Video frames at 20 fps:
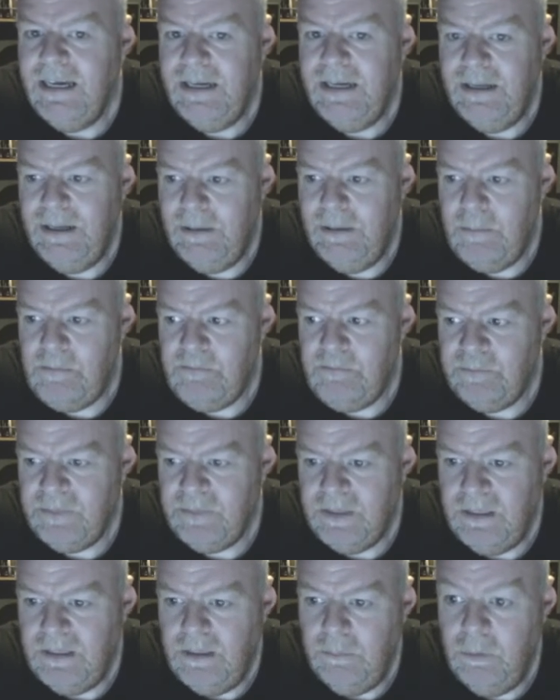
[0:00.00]

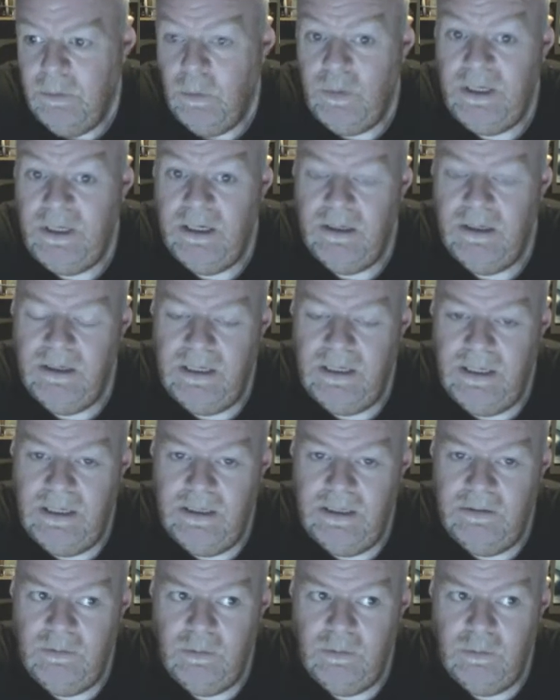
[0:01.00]
But we
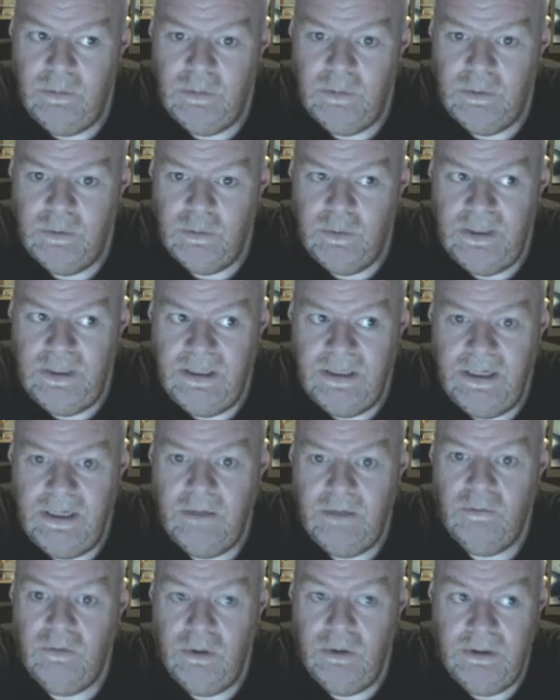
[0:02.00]
are now
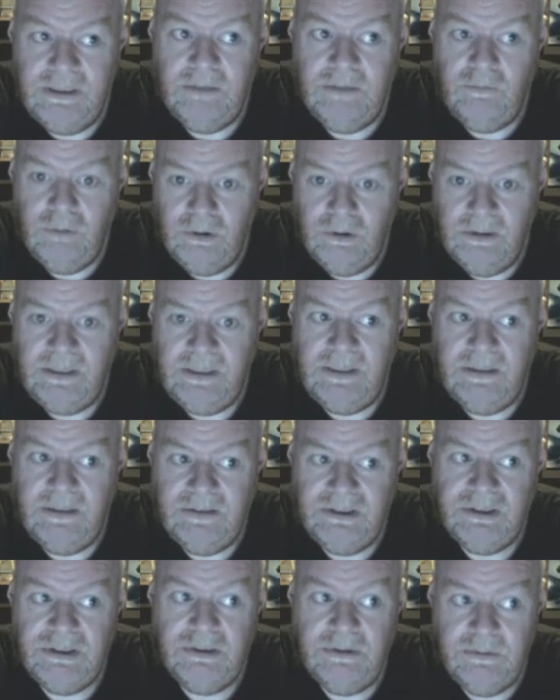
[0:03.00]
rolling
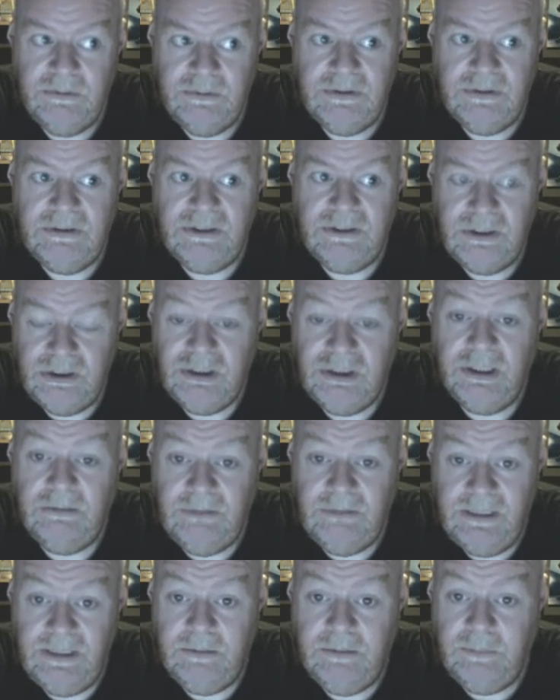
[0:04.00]
into
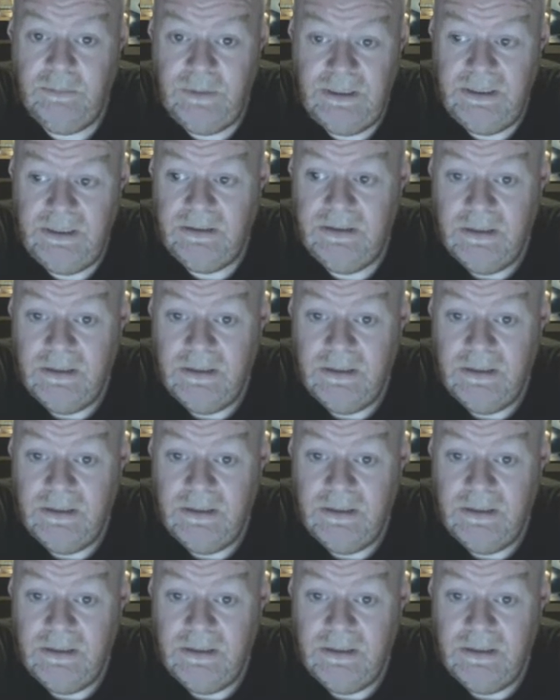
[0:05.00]
January now being